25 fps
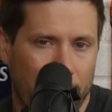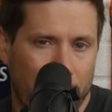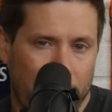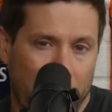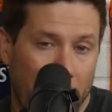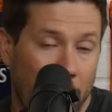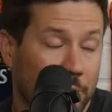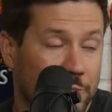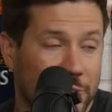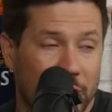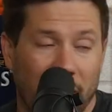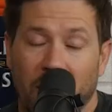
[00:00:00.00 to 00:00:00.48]

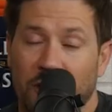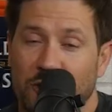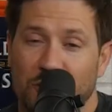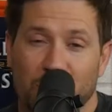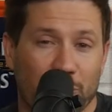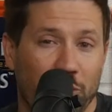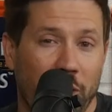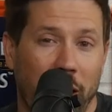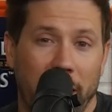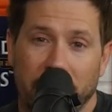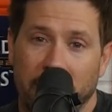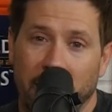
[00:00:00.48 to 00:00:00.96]
I'm telling
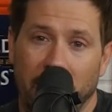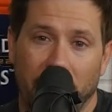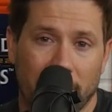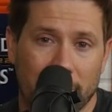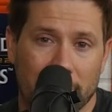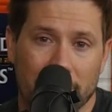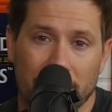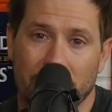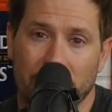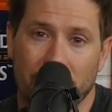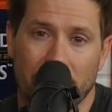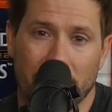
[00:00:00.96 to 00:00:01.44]
you right
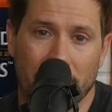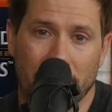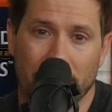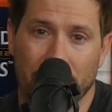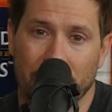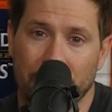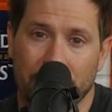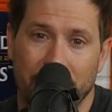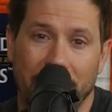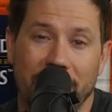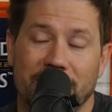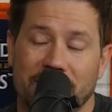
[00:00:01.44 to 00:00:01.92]
now.
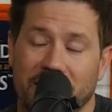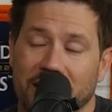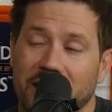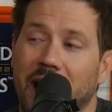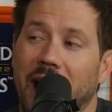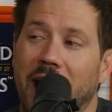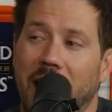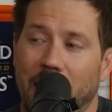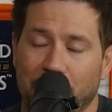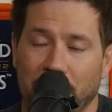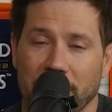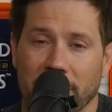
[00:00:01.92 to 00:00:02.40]
That's going to
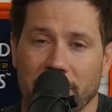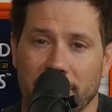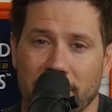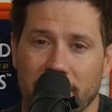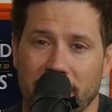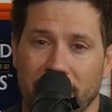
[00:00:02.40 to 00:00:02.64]
happen